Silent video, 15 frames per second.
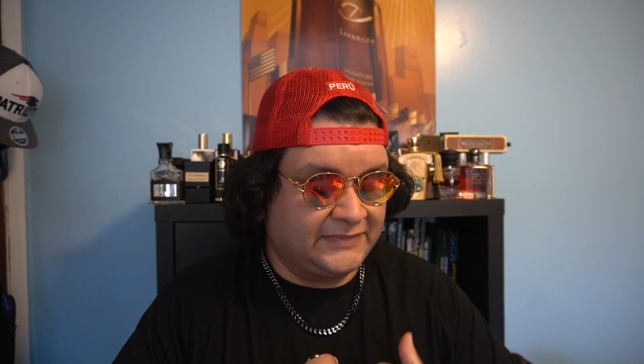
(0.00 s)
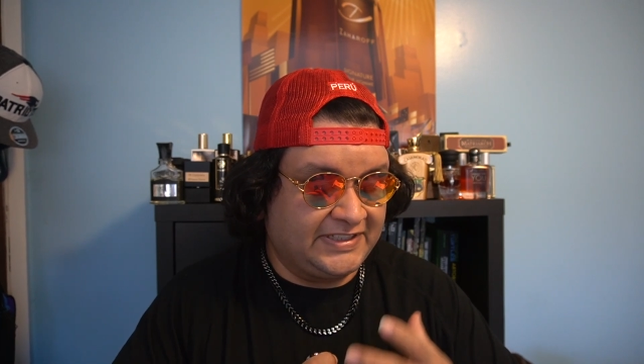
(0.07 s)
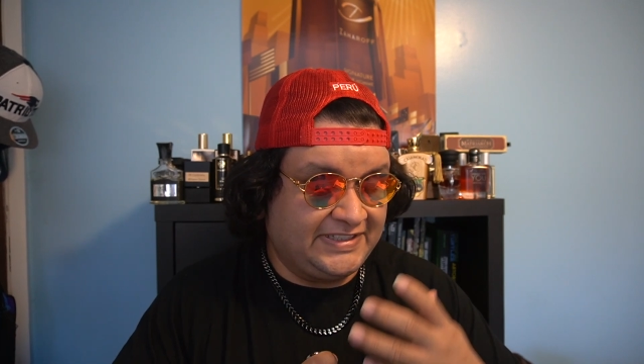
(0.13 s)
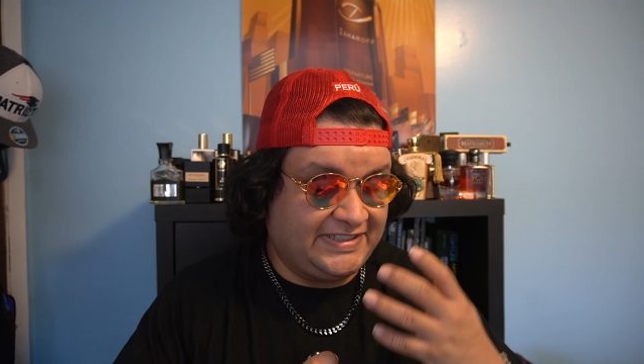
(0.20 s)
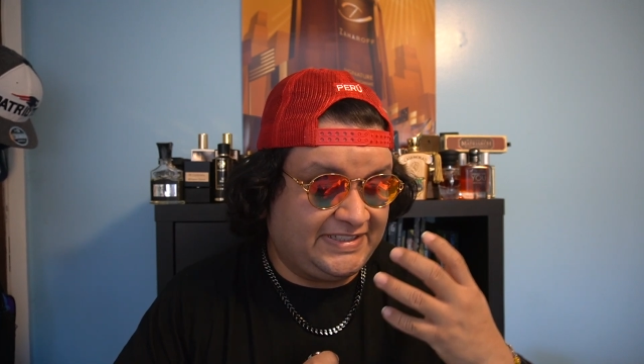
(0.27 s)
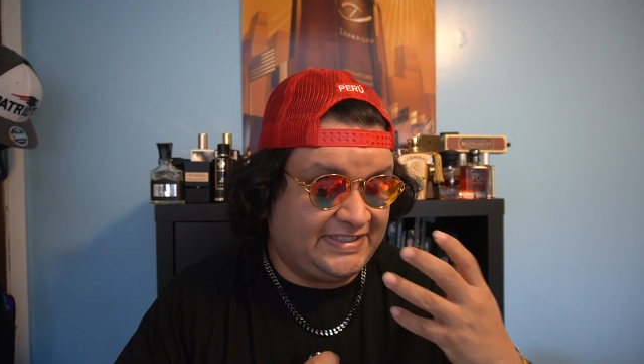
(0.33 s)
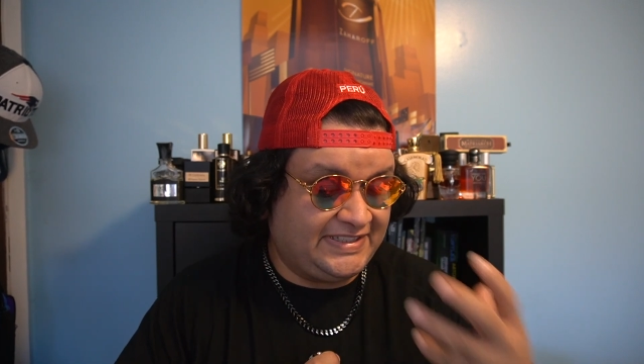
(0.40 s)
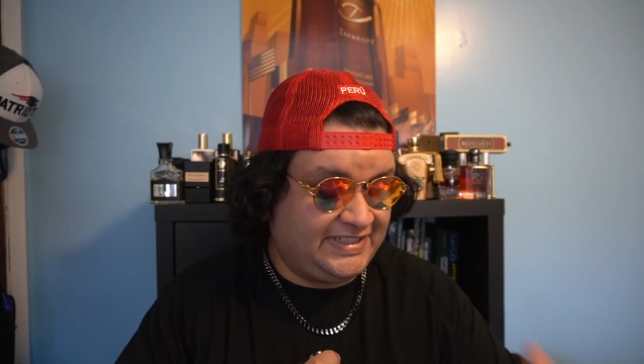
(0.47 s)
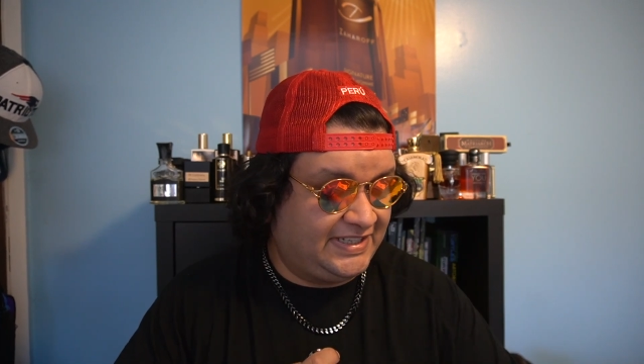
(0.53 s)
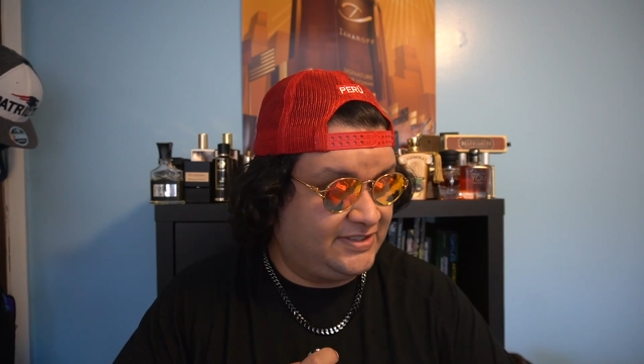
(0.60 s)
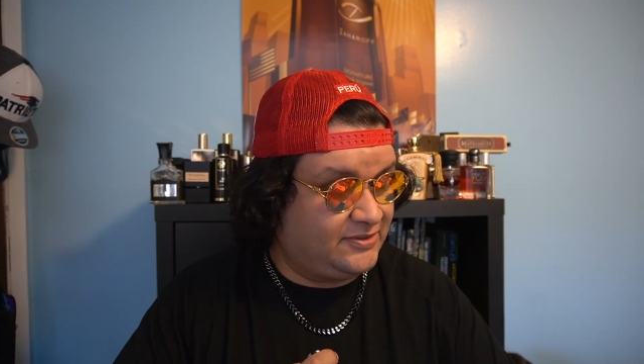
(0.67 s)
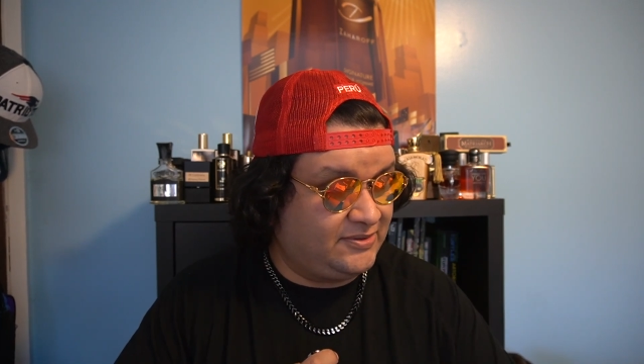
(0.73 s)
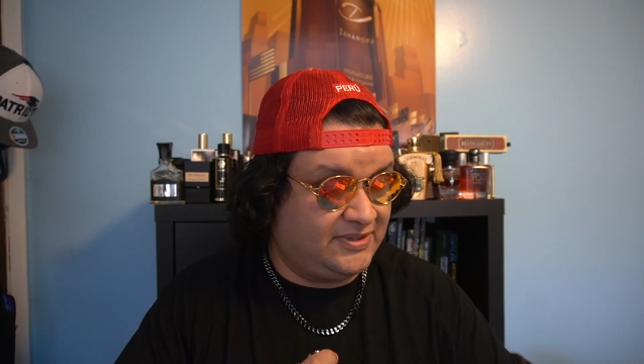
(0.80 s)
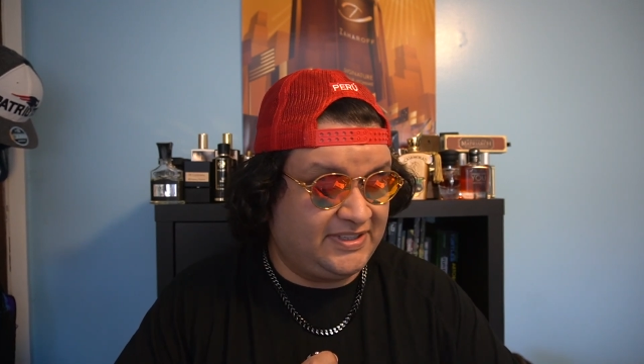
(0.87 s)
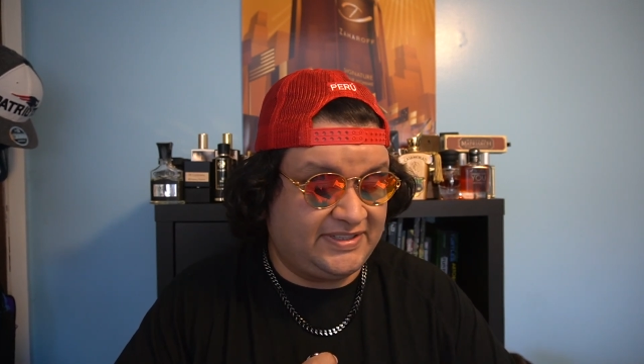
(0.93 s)

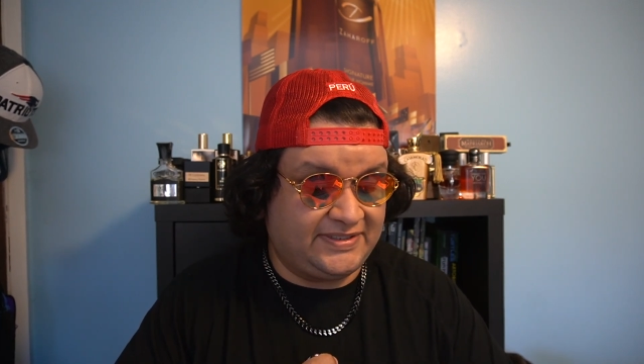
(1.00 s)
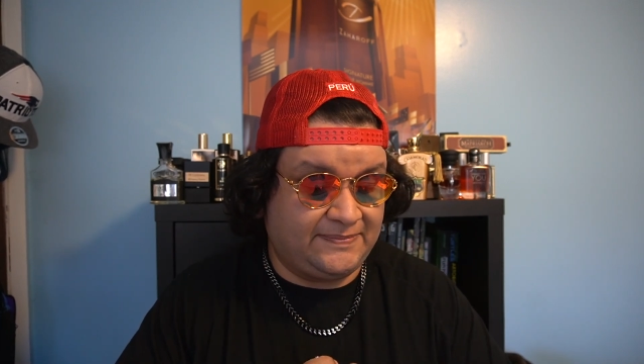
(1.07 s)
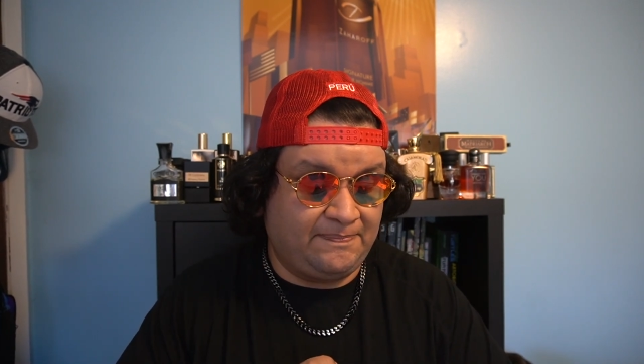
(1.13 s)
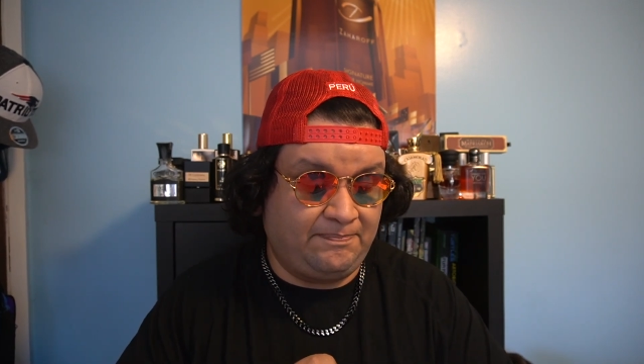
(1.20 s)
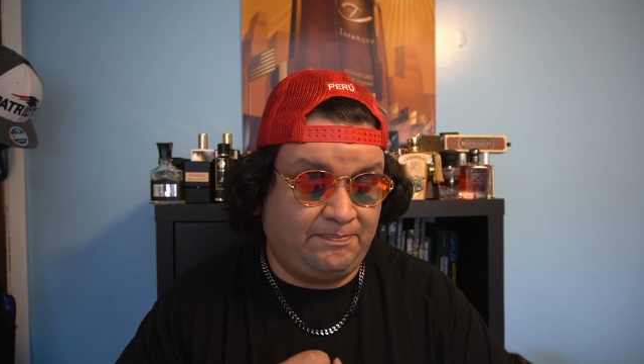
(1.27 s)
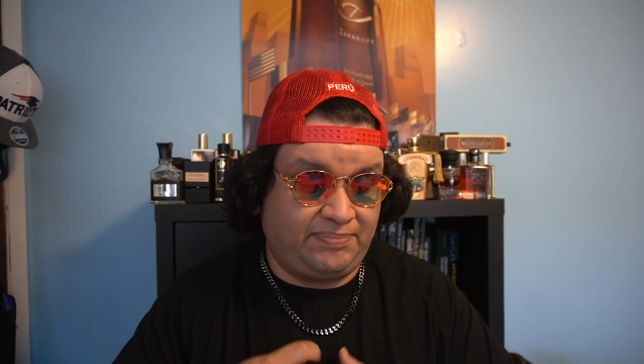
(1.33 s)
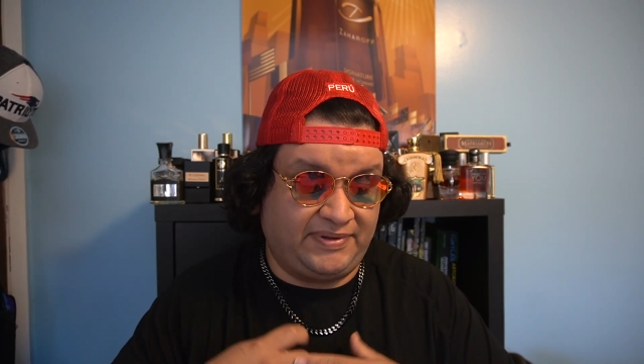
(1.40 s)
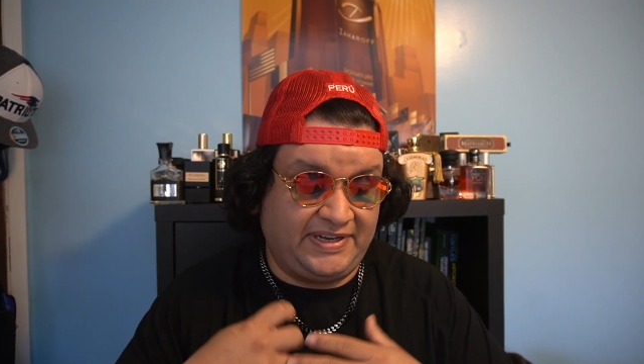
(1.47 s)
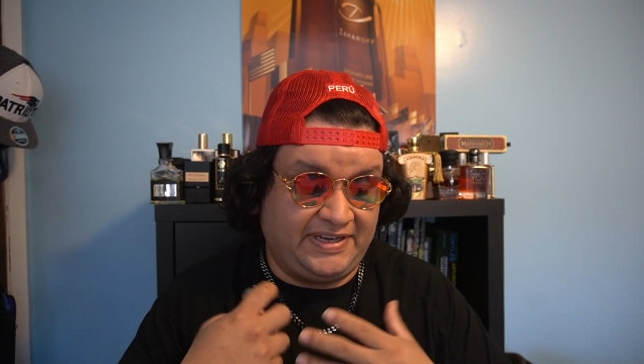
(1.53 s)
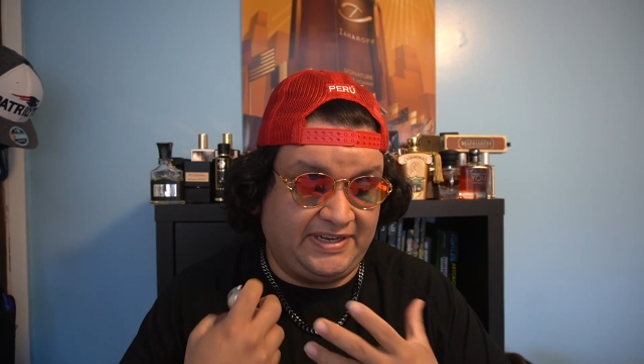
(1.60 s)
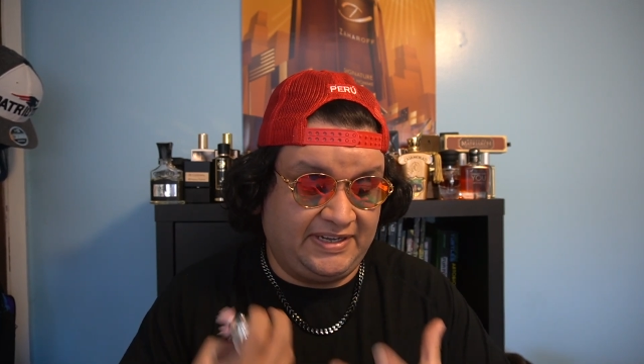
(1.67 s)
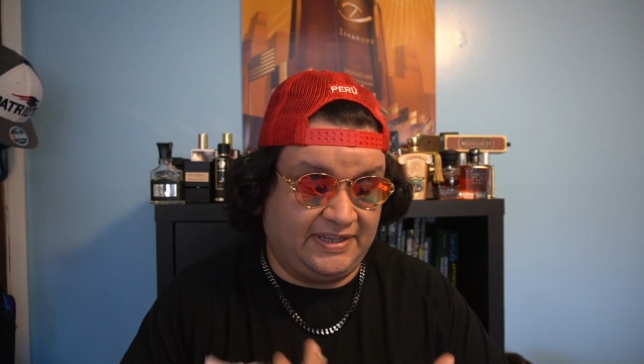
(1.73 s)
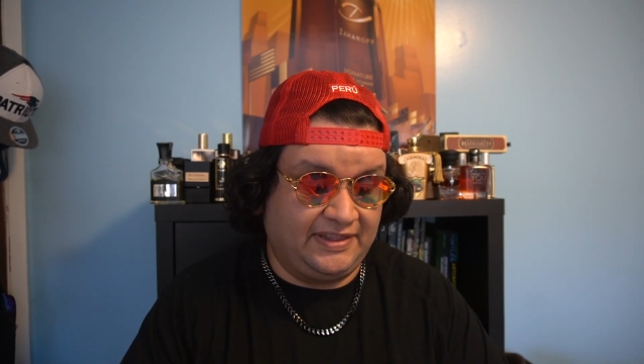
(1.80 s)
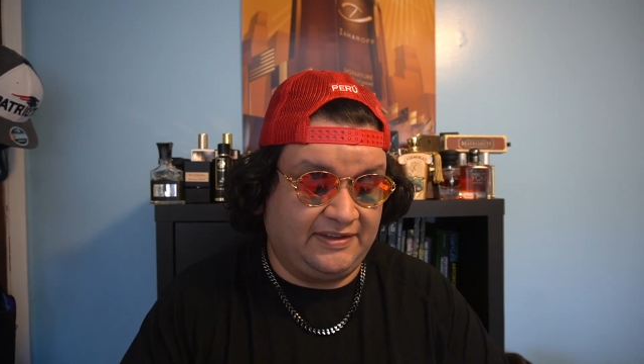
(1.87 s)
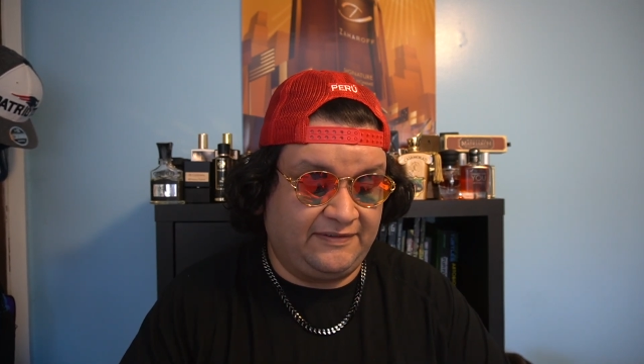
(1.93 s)
citrus
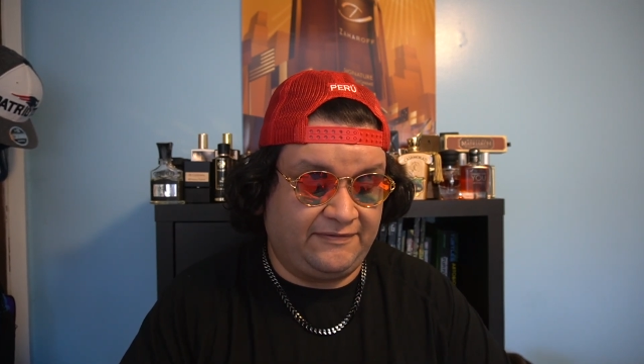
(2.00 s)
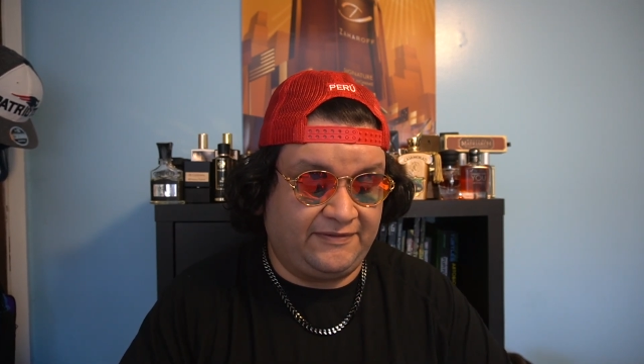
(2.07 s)
vanilla